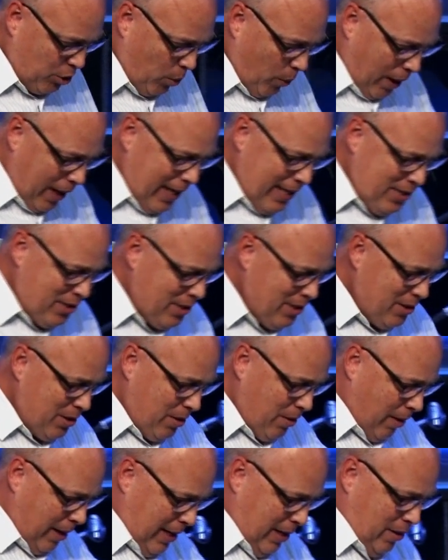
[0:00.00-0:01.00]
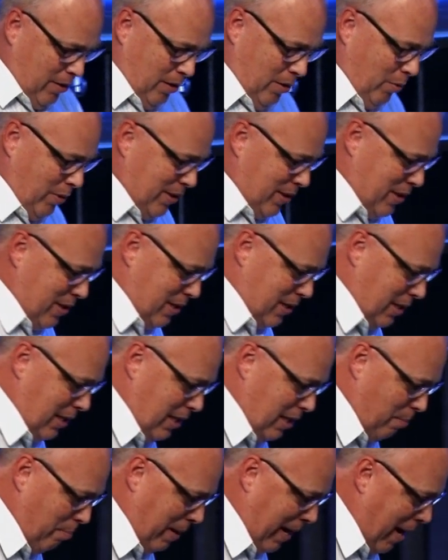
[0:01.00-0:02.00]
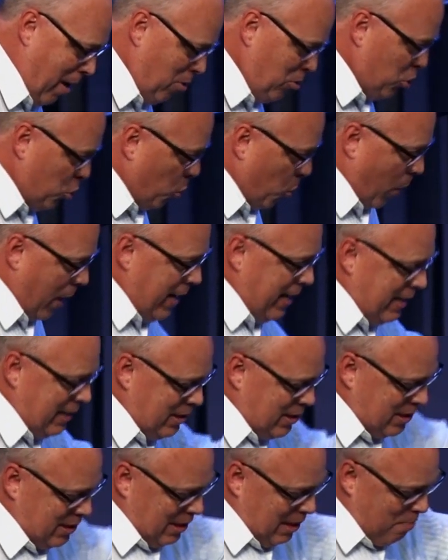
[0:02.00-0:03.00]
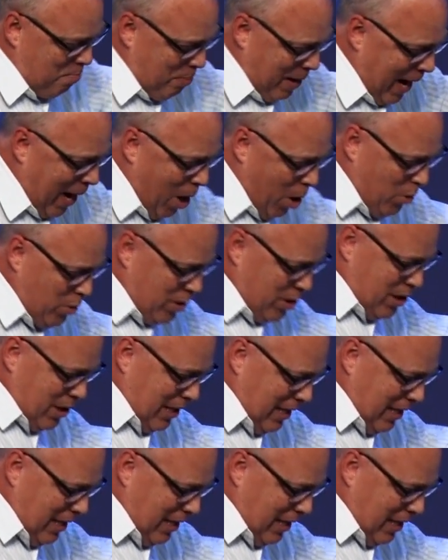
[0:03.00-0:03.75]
grace is greater, that what sin abounds, grace abounds